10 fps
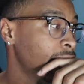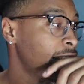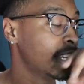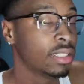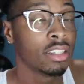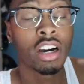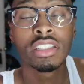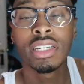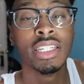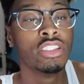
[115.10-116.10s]
He, y'all
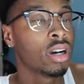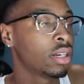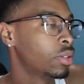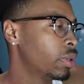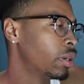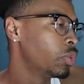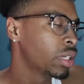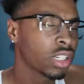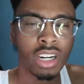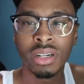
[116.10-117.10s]
say he dropped it, what, a
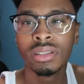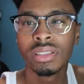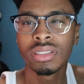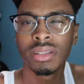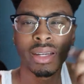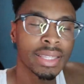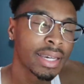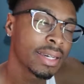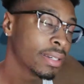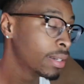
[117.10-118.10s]
week ago or something like
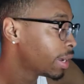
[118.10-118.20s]
that?